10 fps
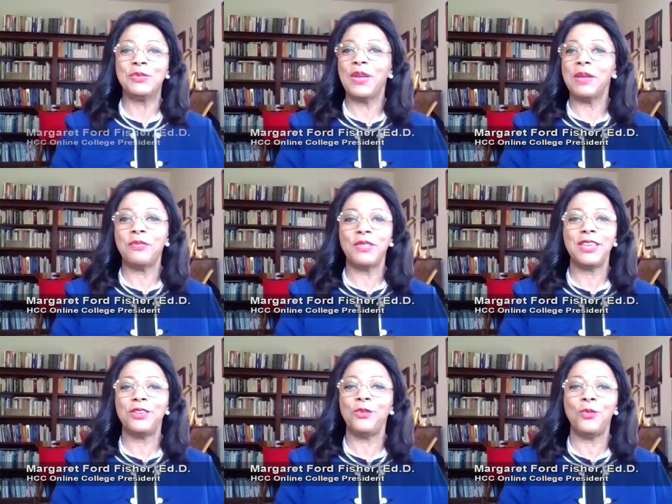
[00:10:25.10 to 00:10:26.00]
Ms. Webb,
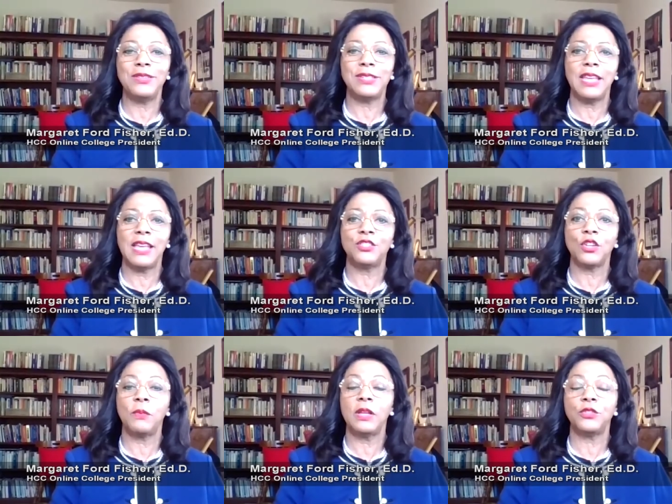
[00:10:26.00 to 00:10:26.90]
thank you once again
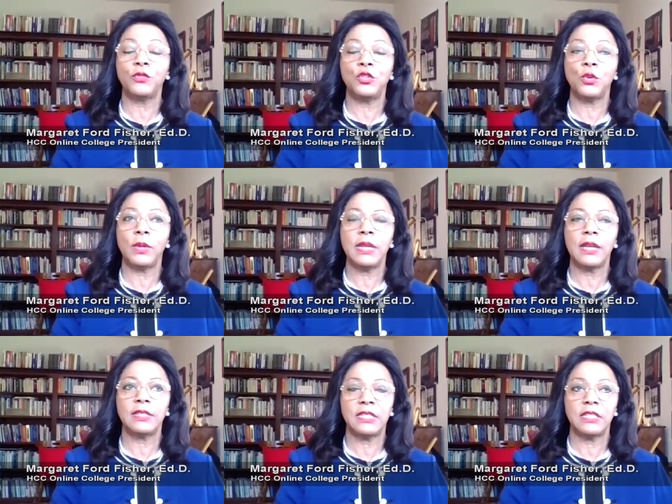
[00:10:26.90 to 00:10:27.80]
so much for
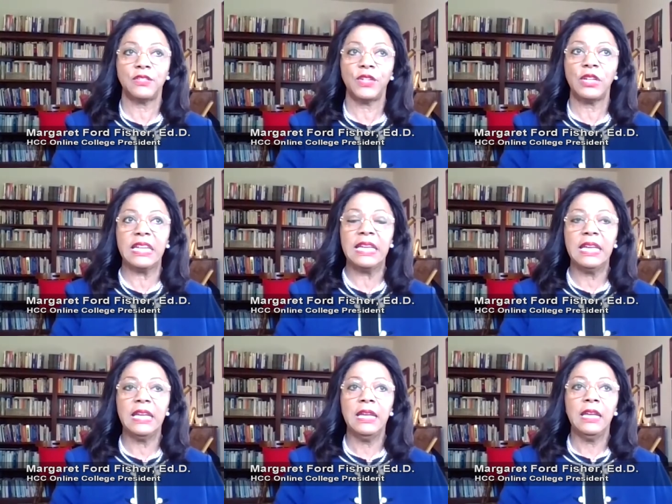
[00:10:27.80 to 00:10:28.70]
joining us. This is very
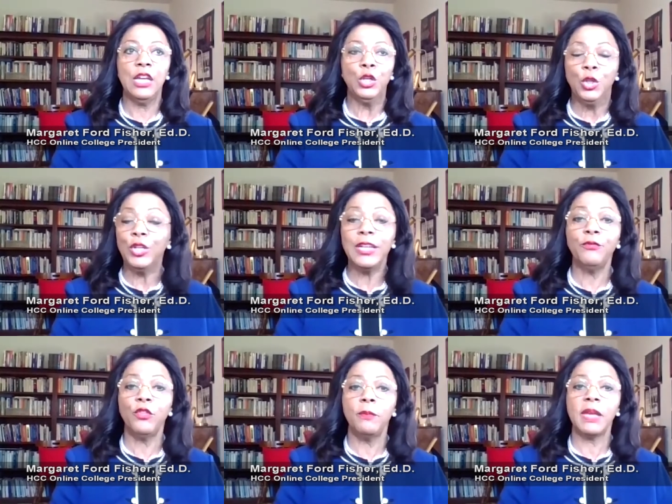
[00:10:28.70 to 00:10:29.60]
good
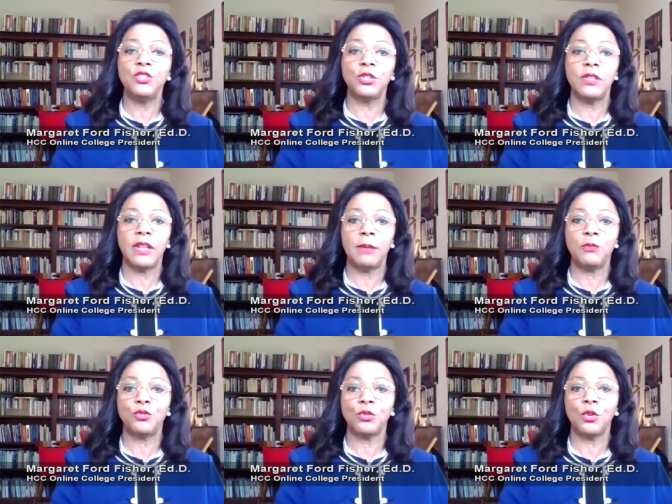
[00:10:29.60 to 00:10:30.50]
information that
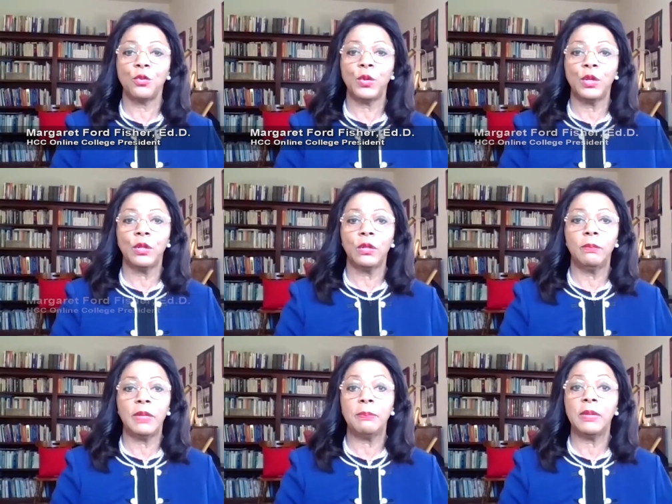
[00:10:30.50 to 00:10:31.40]
I'm sure
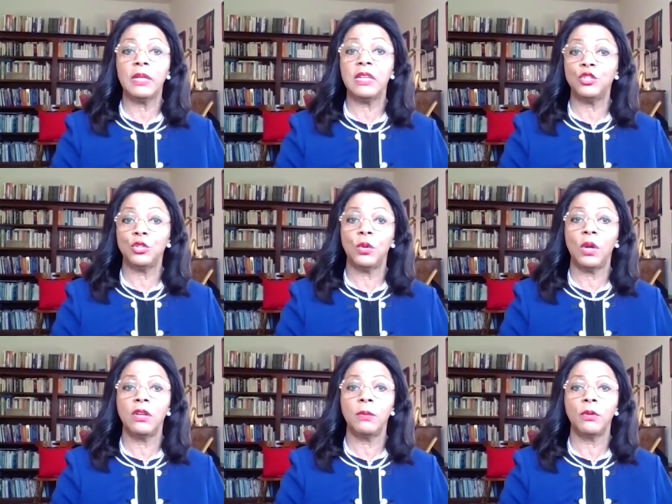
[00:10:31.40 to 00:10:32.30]
will be appealing to
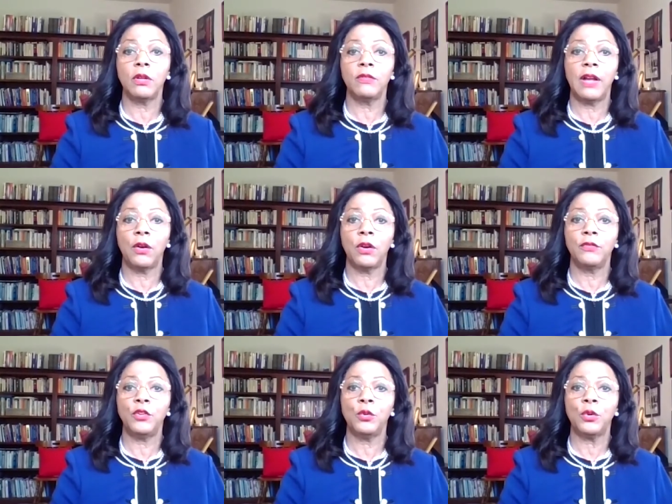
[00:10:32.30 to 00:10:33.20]
a number of
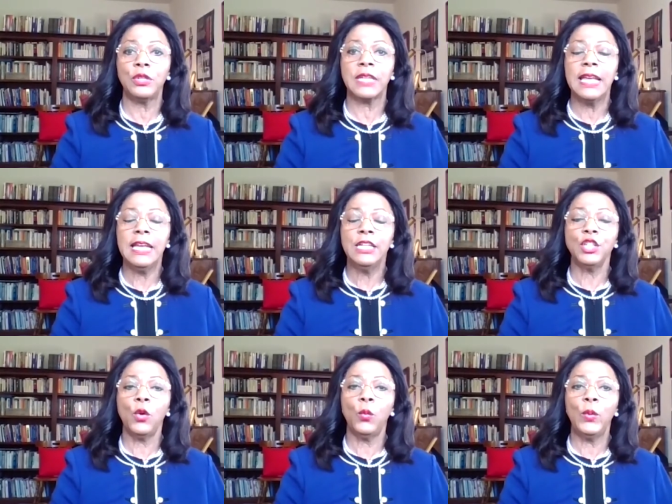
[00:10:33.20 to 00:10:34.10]
our viewers.
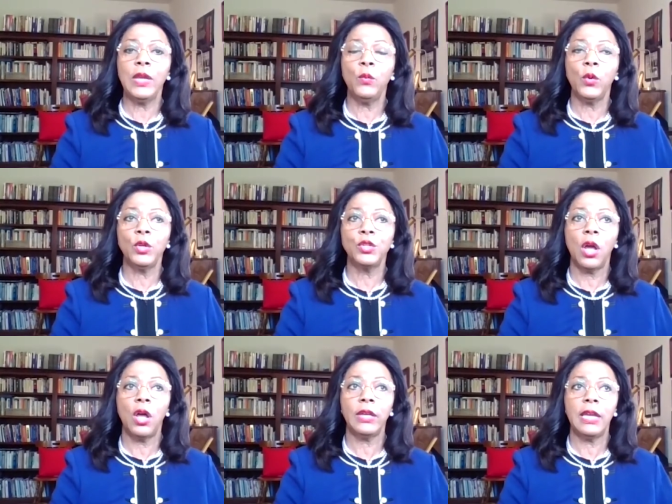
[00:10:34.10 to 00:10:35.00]
So we were
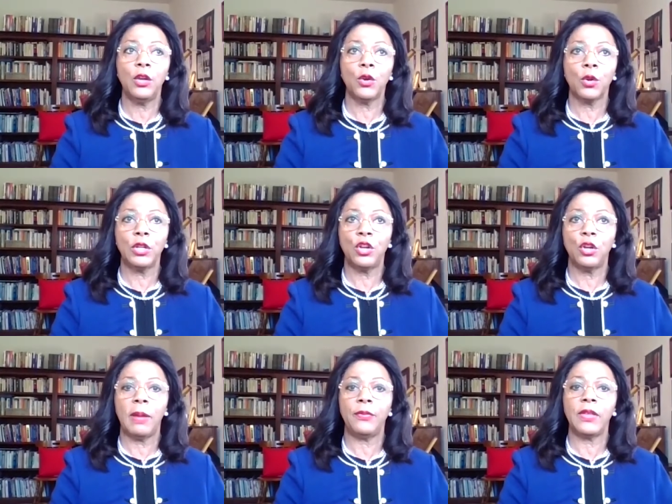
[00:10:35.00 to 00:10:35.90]
talking earlier
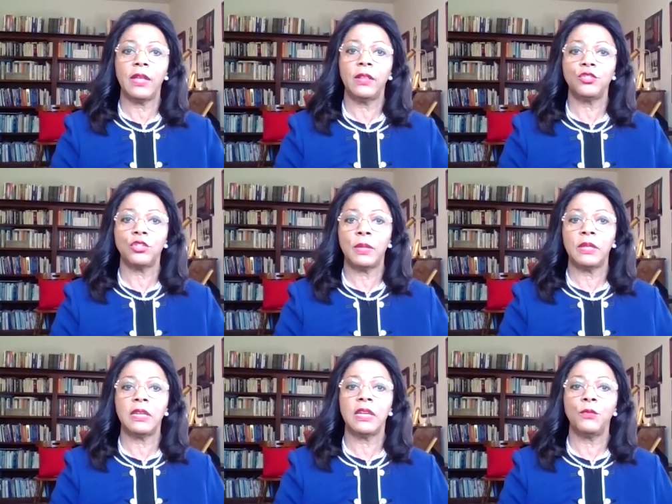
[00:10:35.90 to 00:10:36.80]
about the
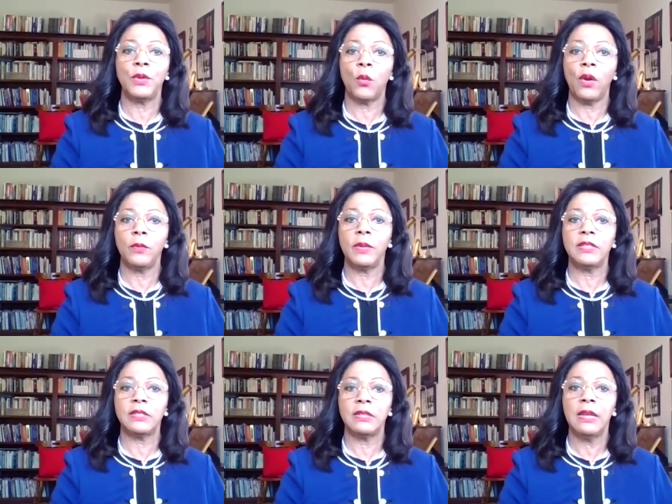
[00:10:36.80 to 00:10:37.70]
eligibility
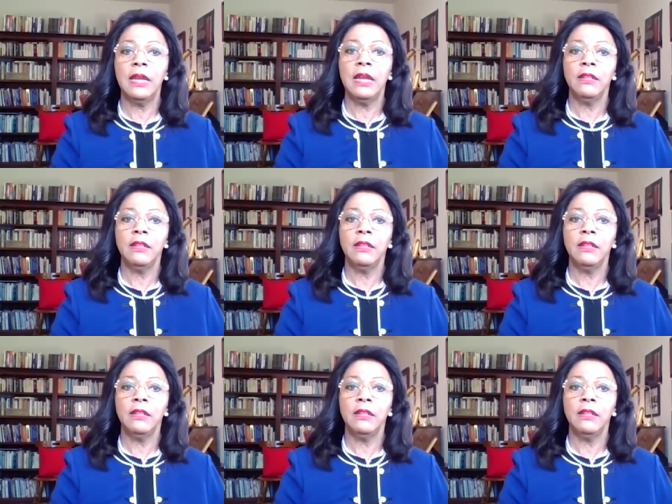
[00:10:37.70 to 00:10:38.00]
requirements and